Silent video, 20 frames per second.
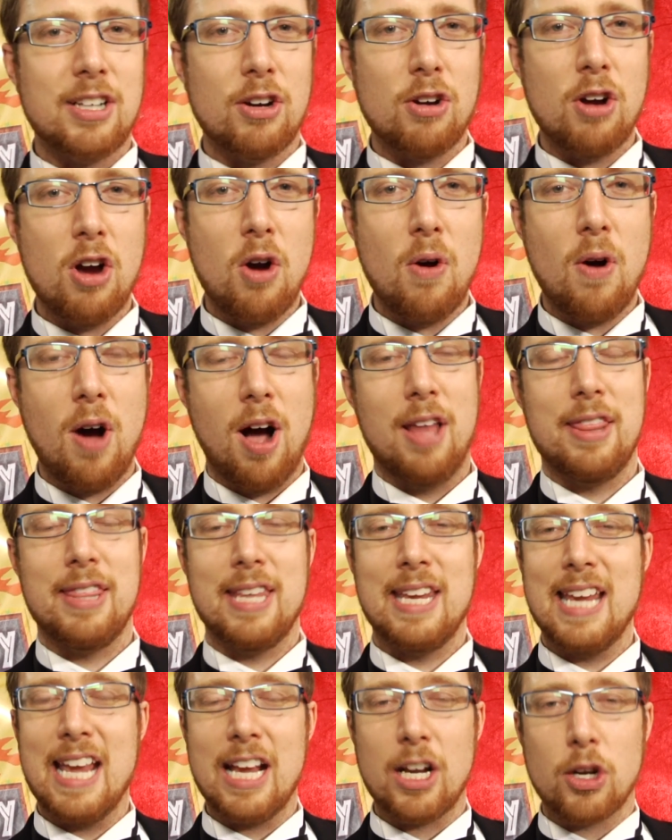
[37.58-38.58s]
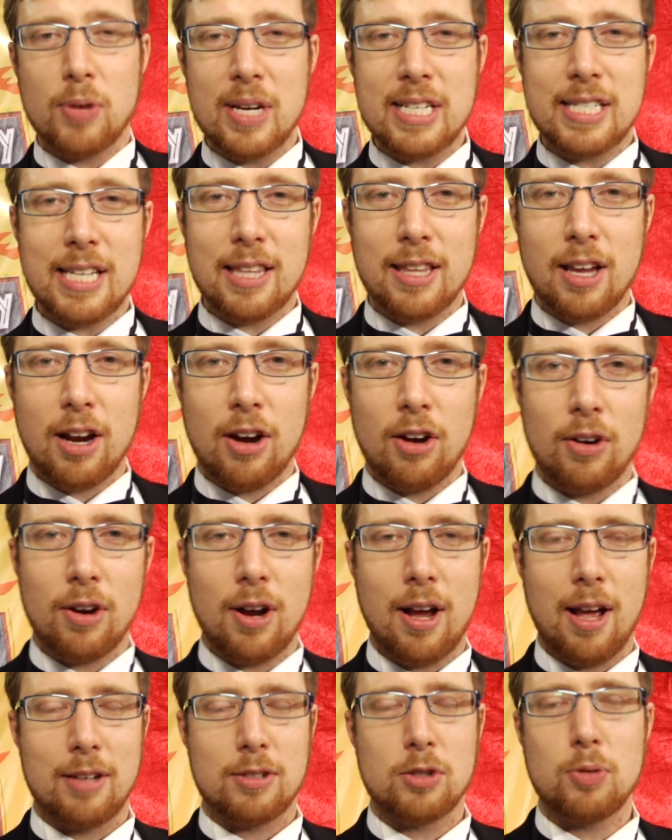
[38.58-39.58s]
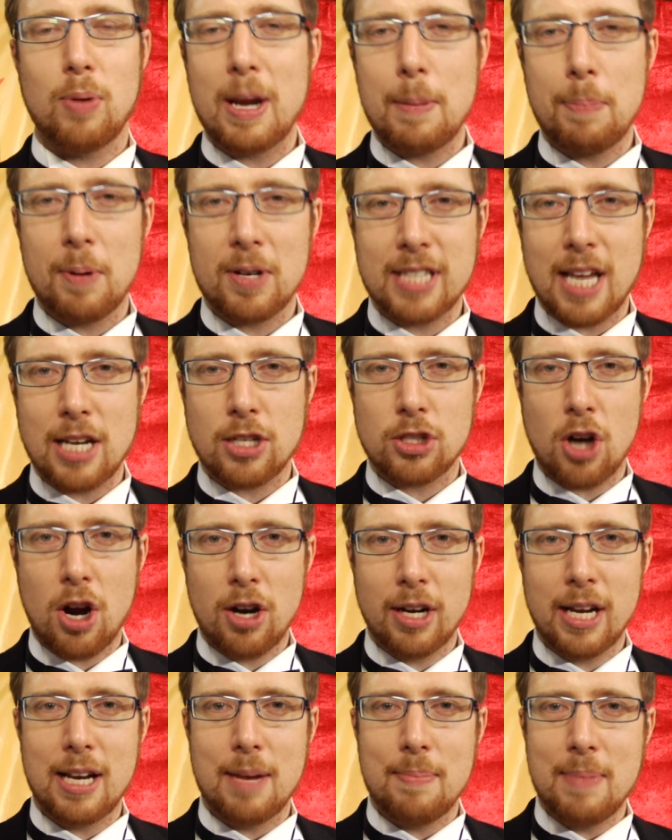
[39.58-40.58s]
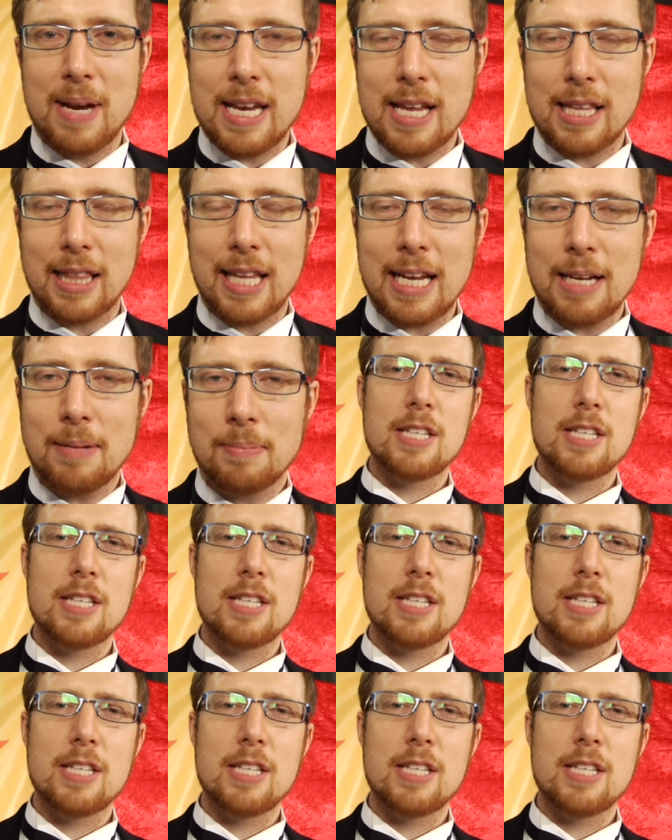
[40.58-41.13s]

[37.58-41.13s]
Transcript: Zero on the increasing their 20% target immediately.